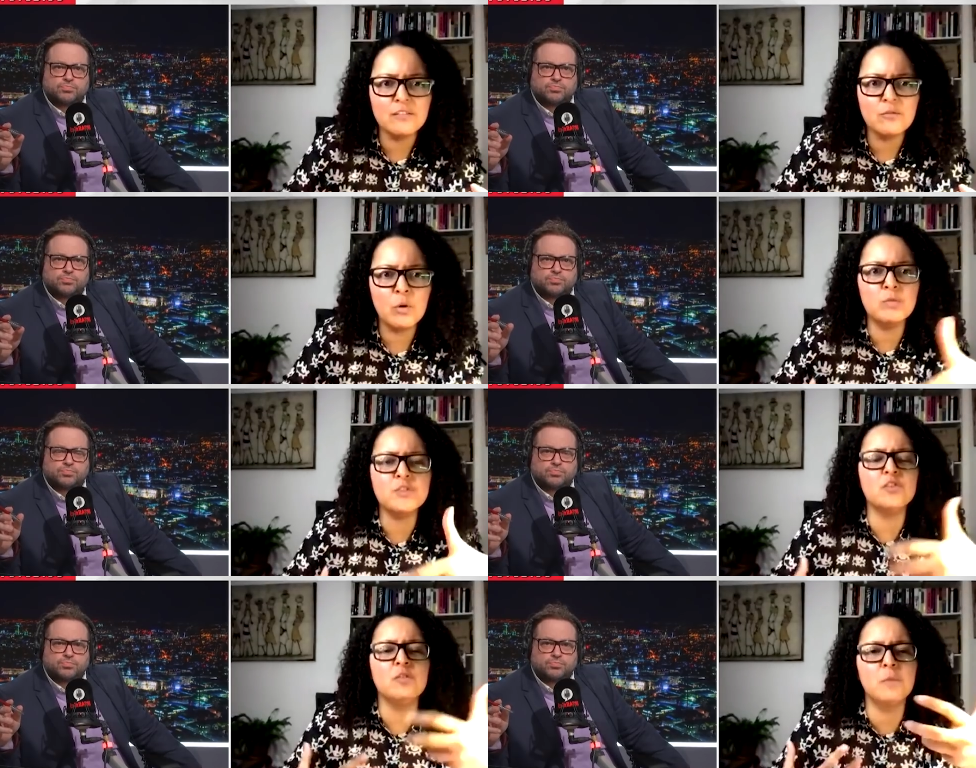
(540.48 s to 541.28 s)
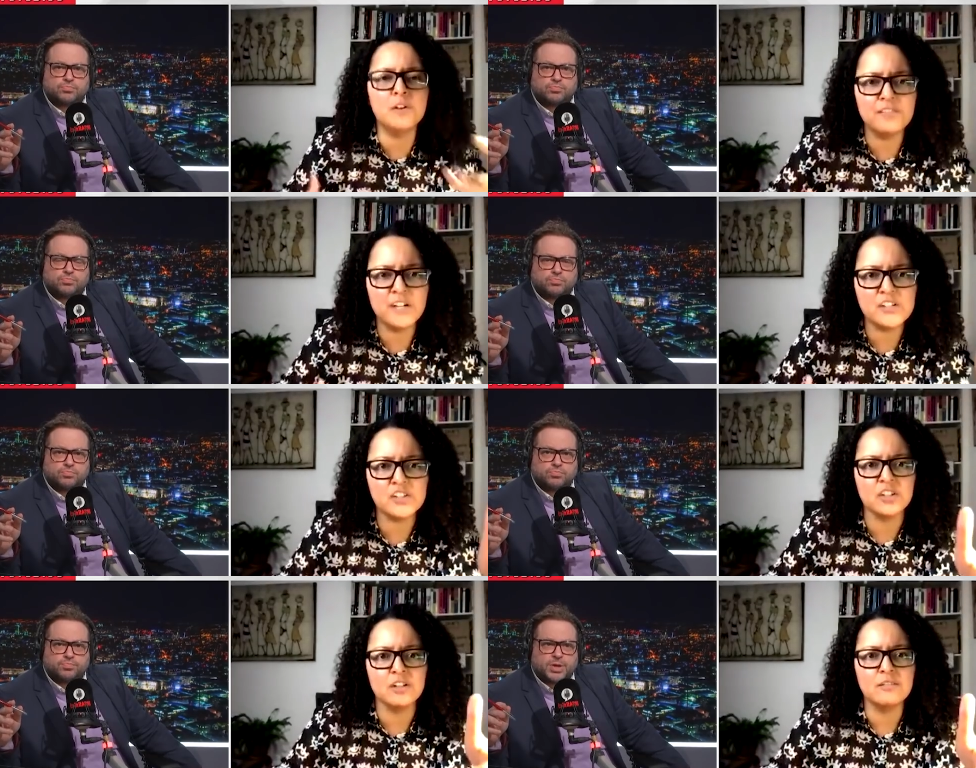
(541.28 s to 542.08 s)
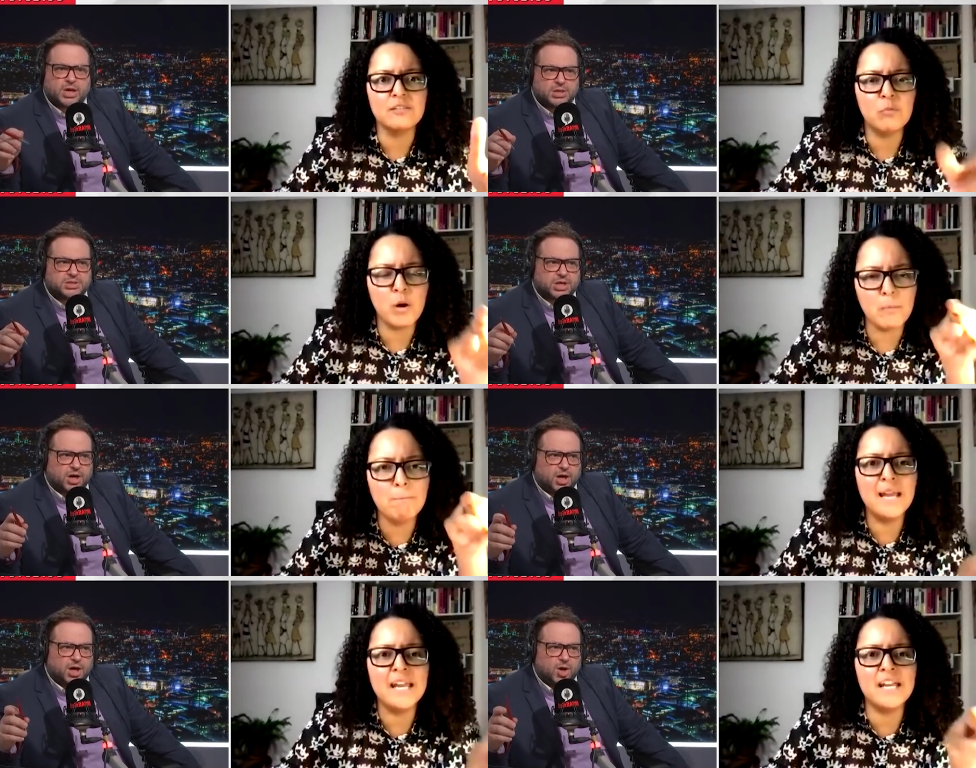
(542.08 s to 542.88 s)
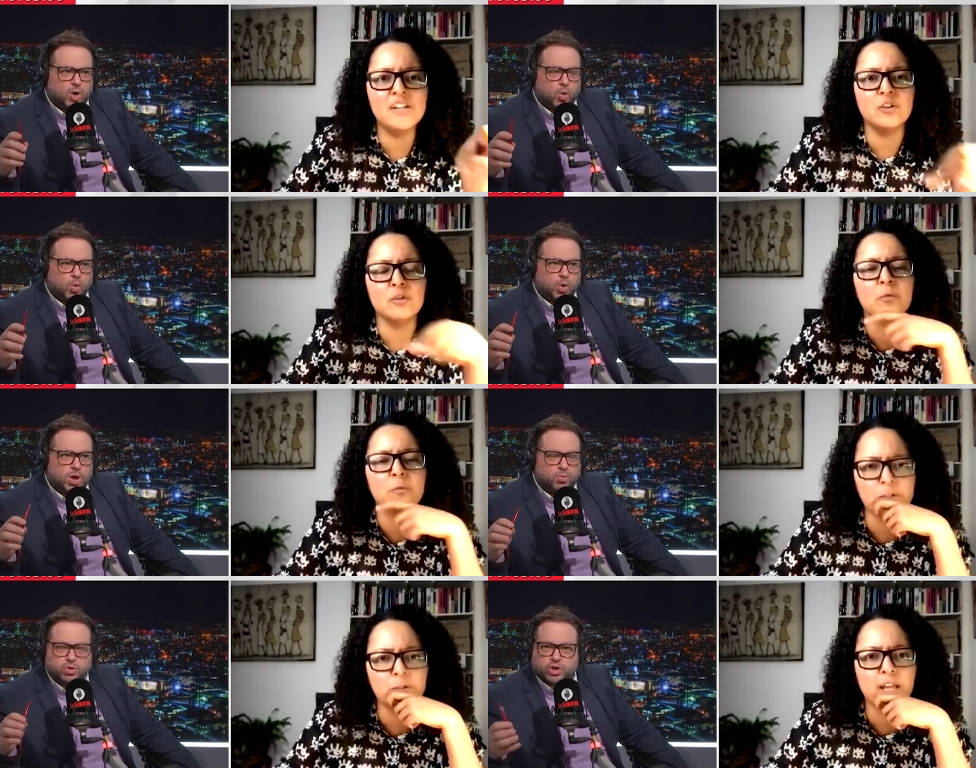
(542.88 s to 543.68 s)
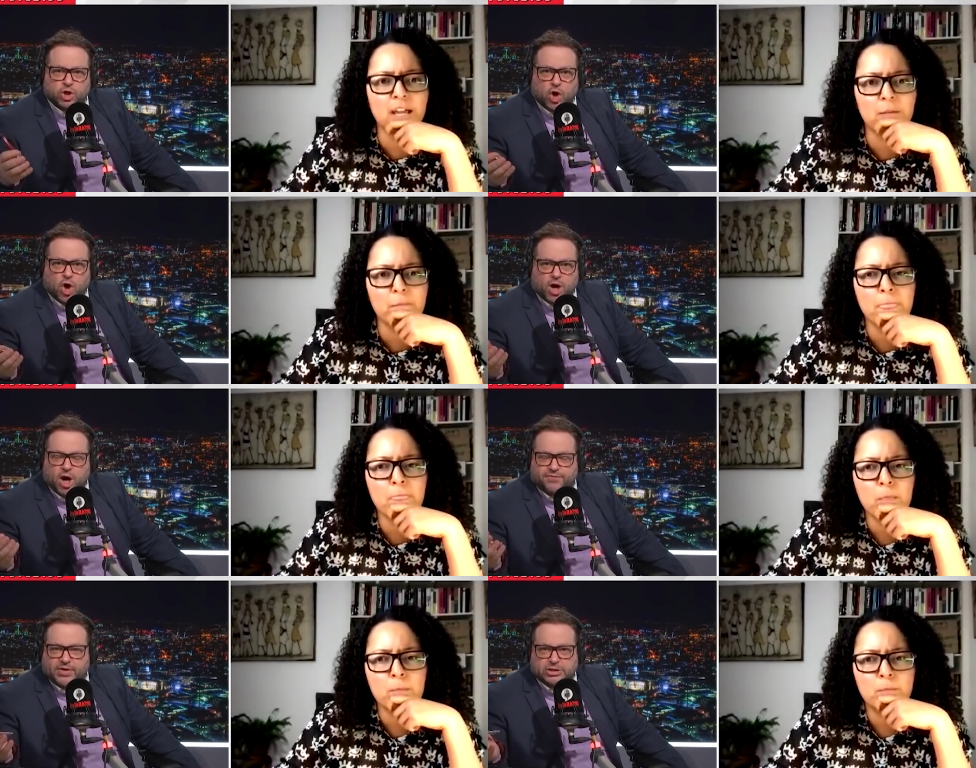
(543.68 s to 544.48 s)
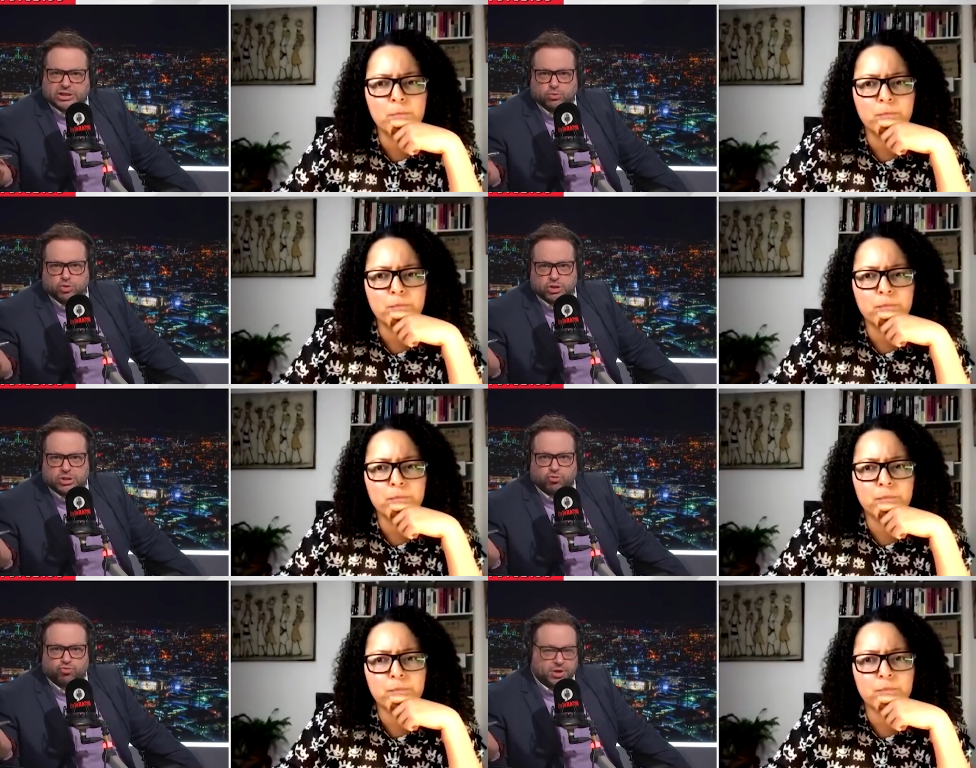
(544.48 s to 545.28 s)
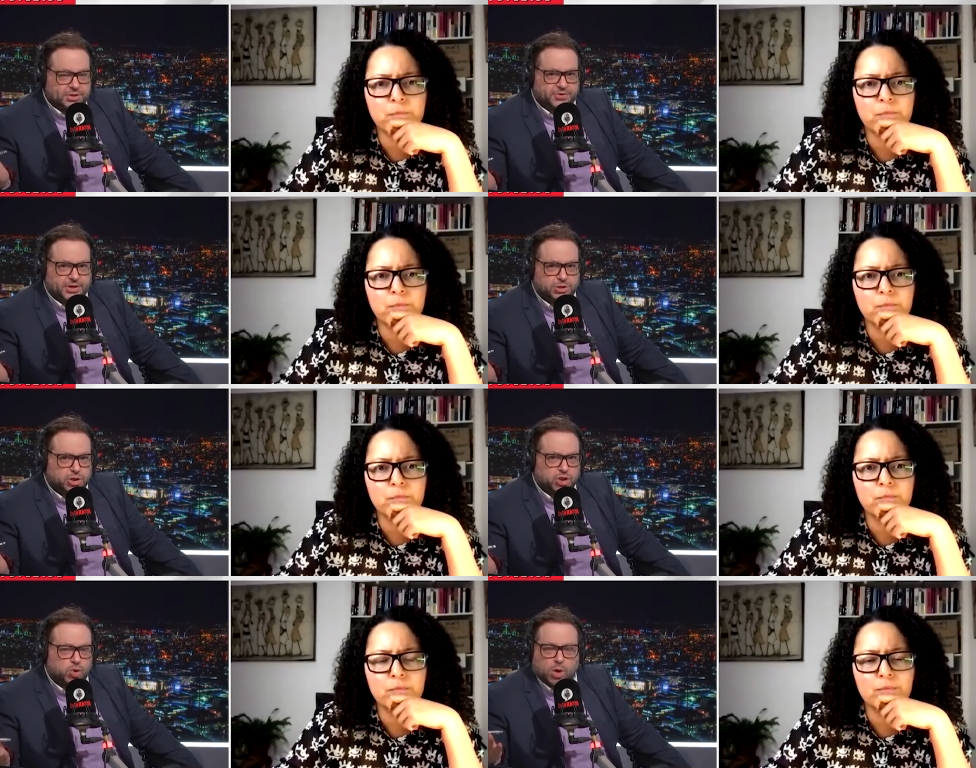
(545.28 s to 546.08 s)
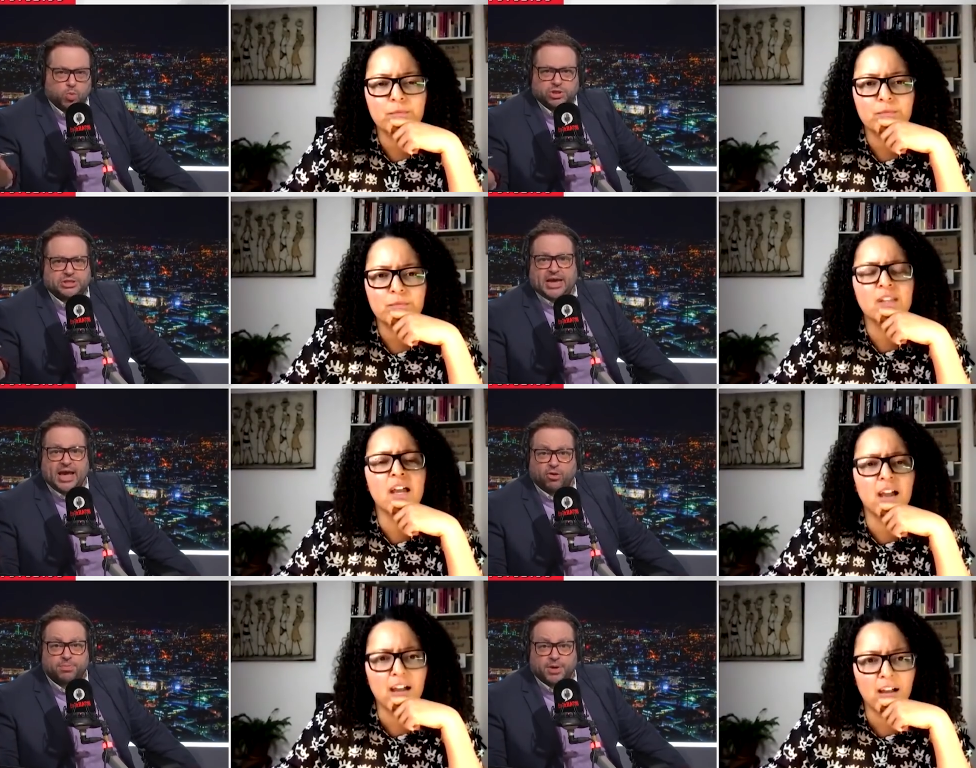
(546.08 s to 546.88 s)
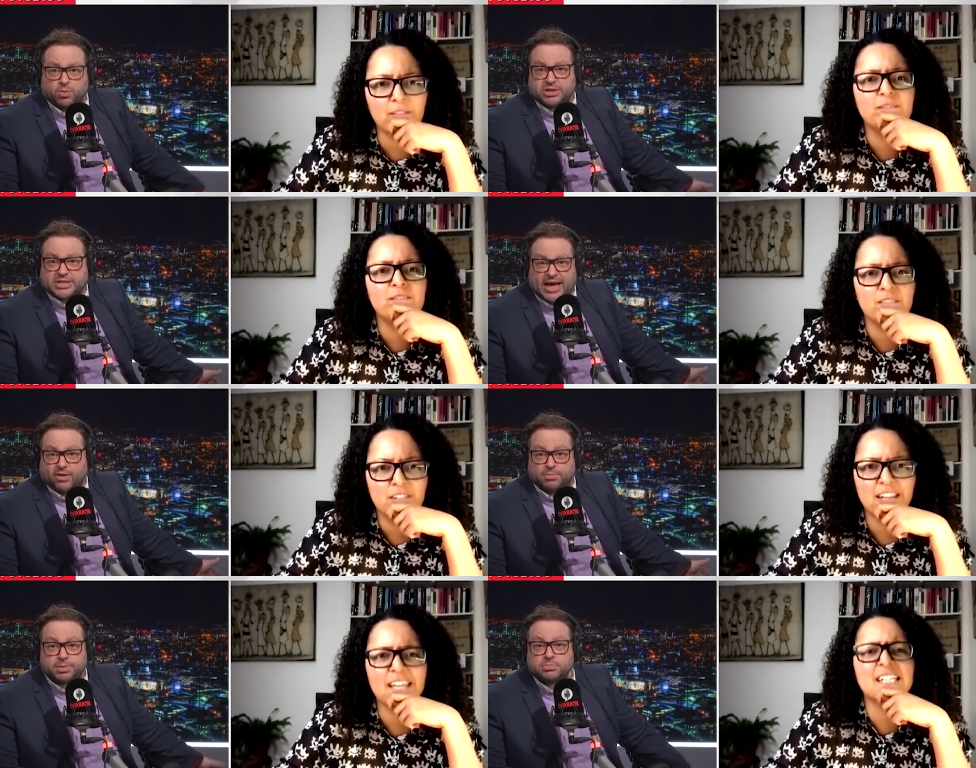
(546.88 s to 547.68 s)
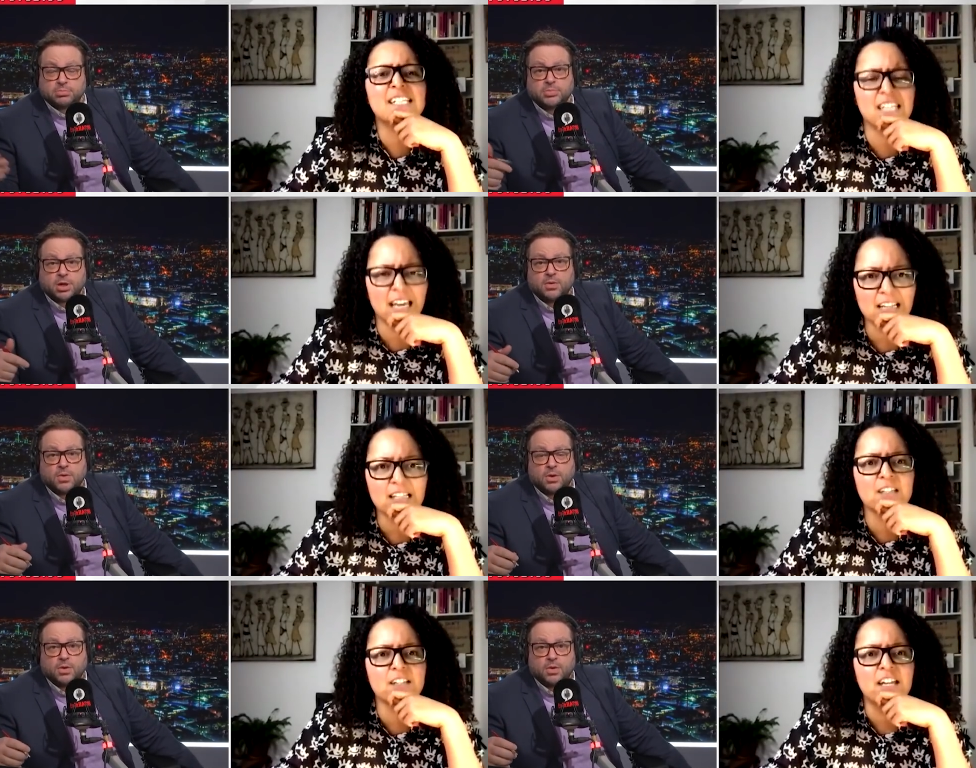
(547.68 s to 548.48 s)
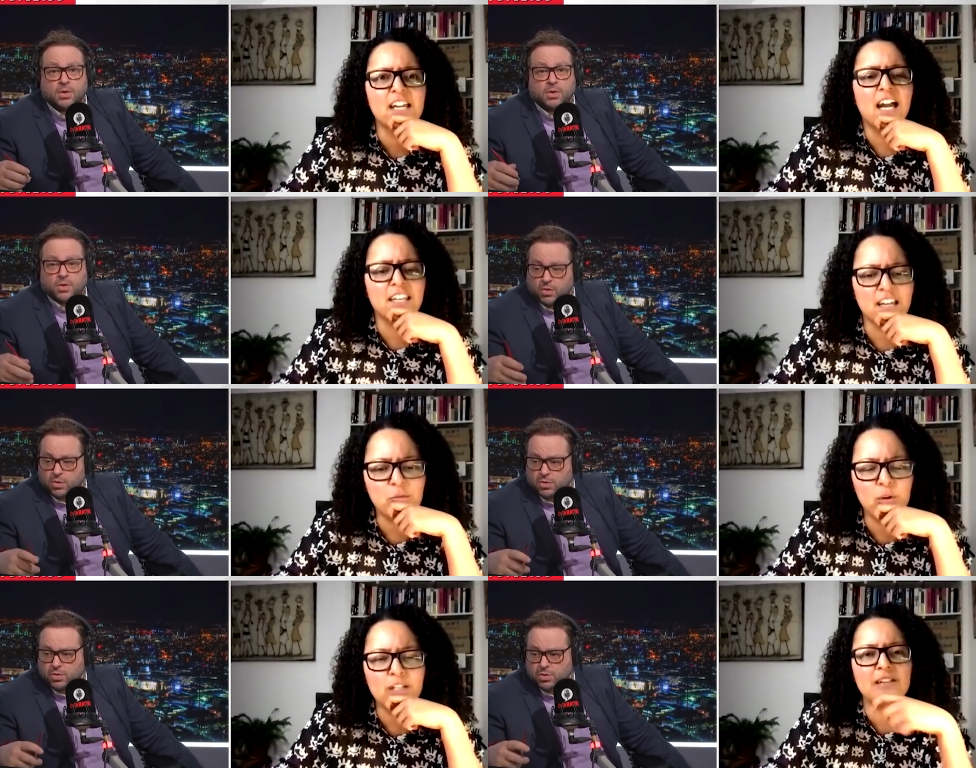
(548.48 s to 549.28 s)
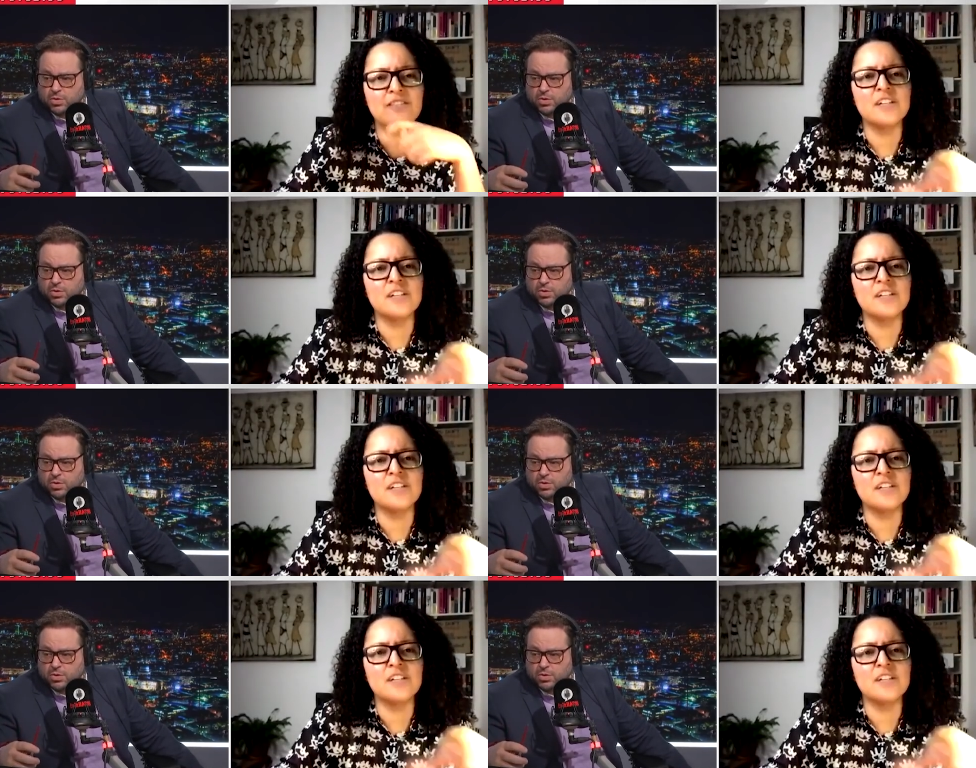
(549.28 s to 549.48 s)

Speaker 1: What was your motivation? Because what made you? it was
Speaker 2: that? the I felt it was the right thing to do. I wanted yeah, to help. I wanted to help.
Speaker 1: Exactly. And I want to live in a